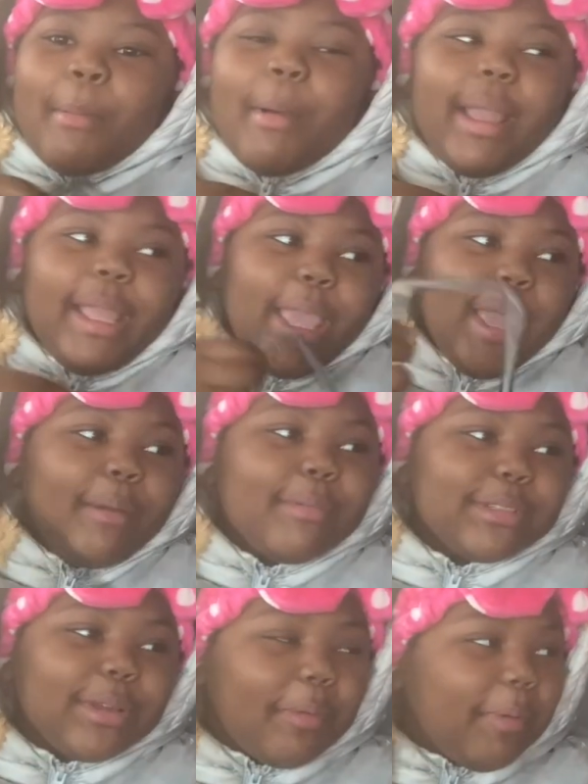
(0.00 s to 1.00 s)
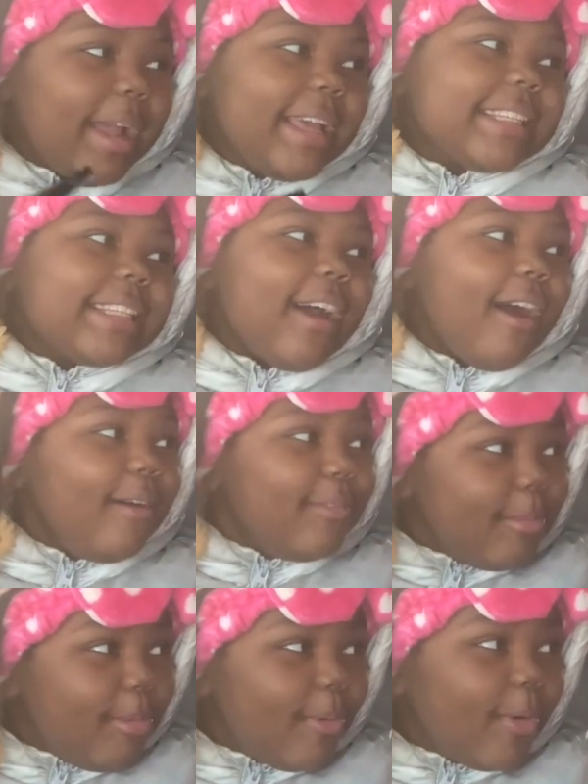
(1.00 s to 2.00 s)
my bike. He was to go ride his
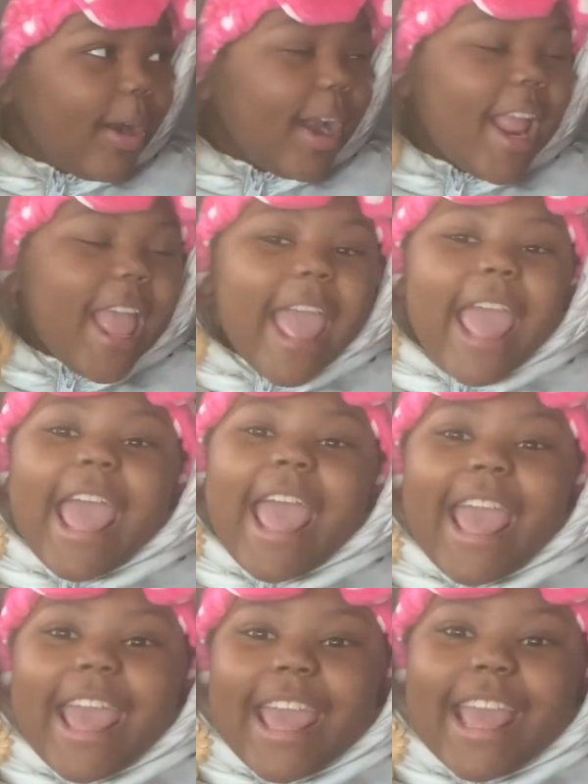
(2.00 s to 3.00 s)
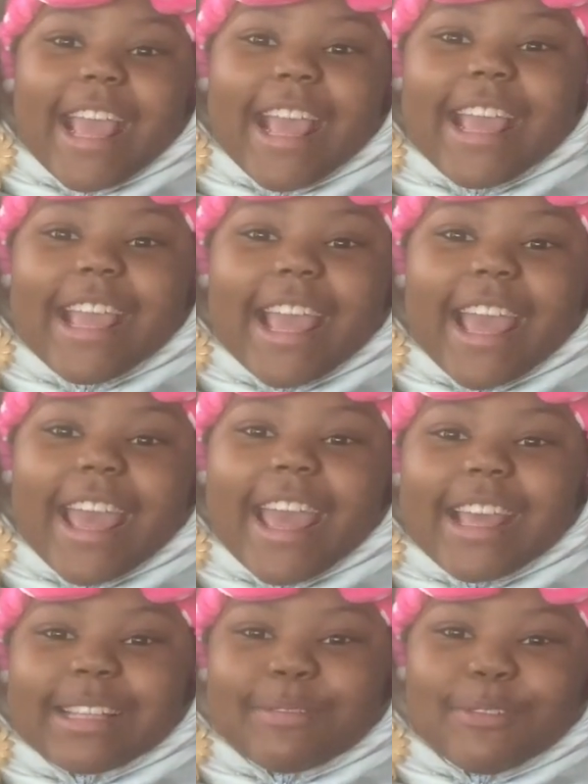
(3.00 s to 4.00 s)
hoverboard, and he
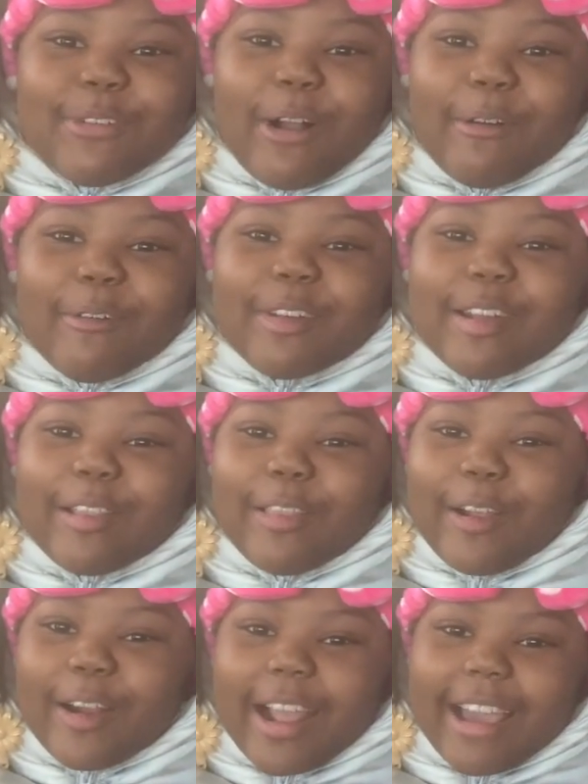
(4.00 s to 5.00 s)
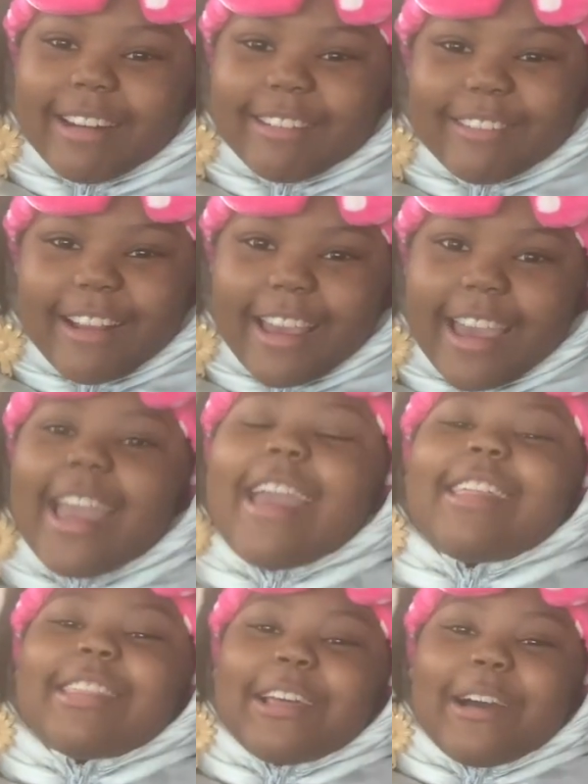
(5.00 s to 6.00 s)
had asked me if I wanted to learn how to ride
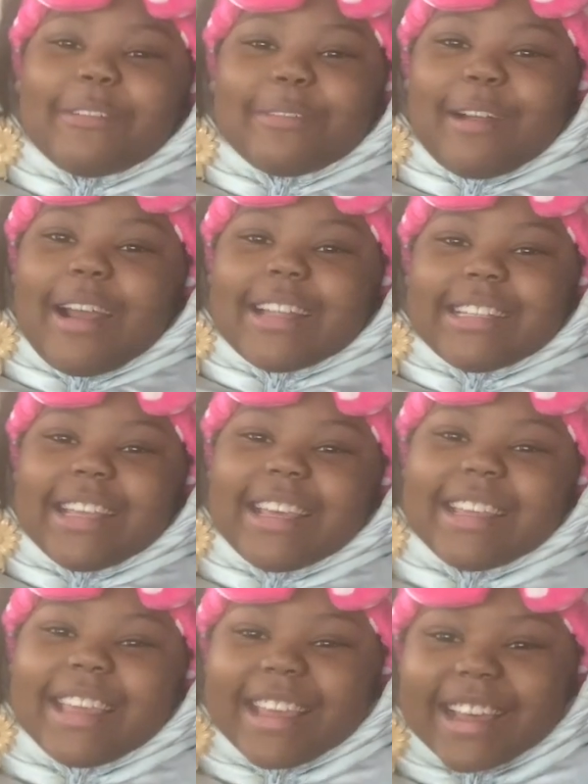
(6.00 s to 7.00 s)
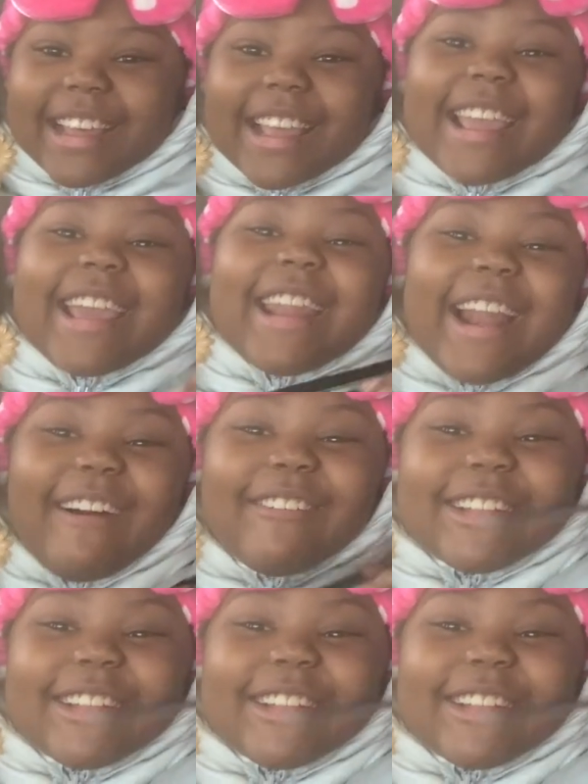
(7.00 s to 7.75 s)
the hoverboard. I said yeah, and I